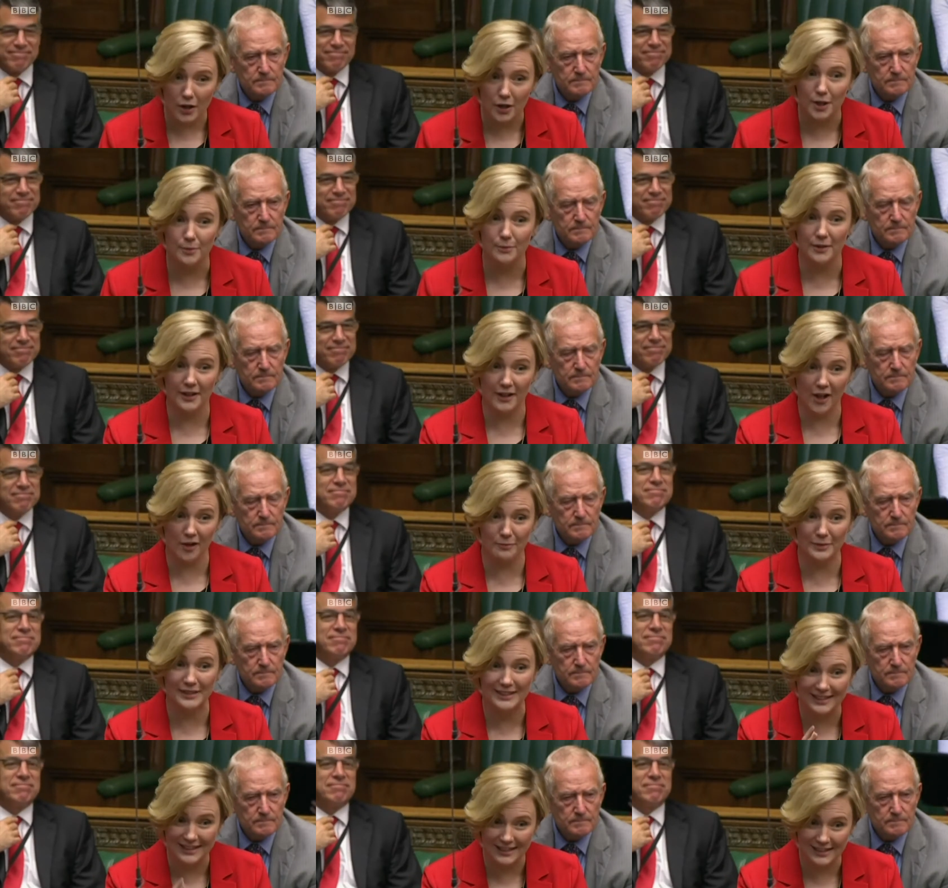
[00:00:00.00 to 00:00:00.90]

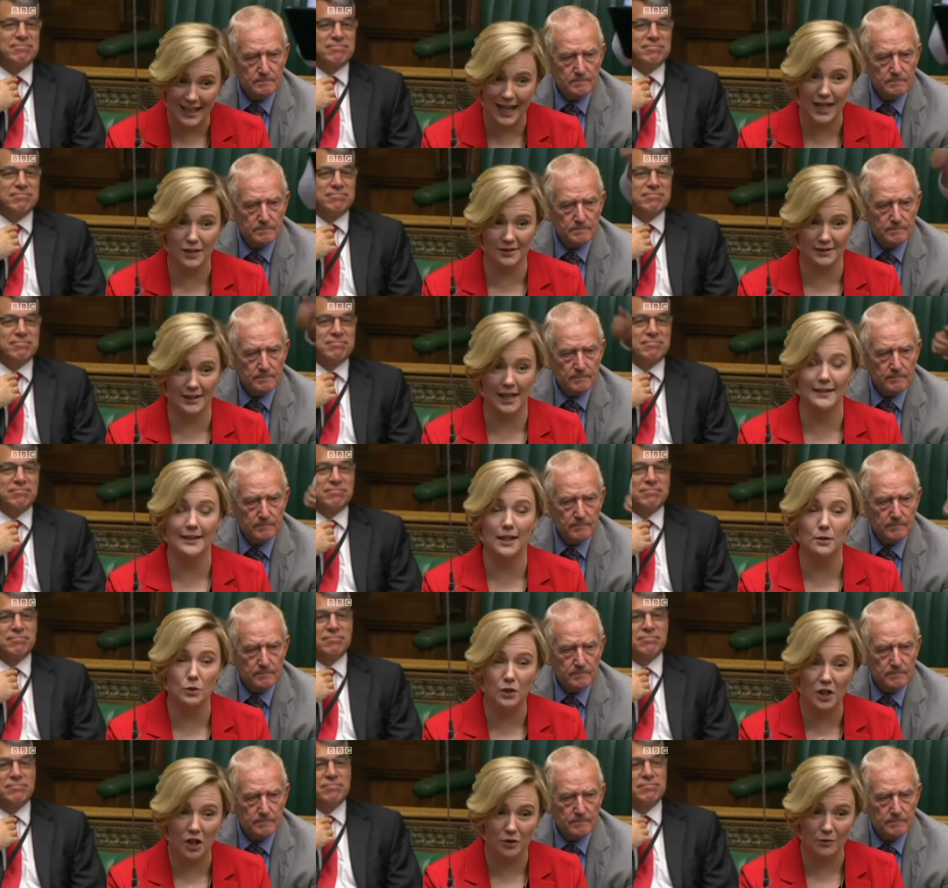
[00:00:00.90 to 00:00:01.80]
Speaker 1: decriminalised in Northern
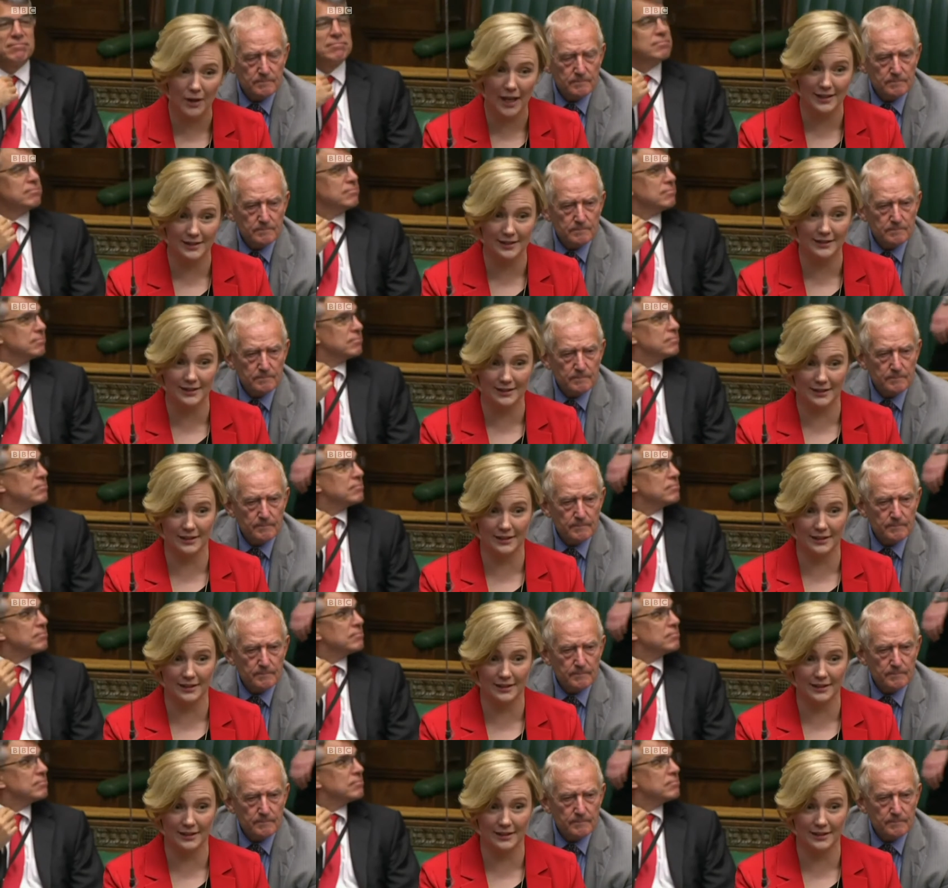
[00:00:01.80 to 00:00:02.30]
Ireland.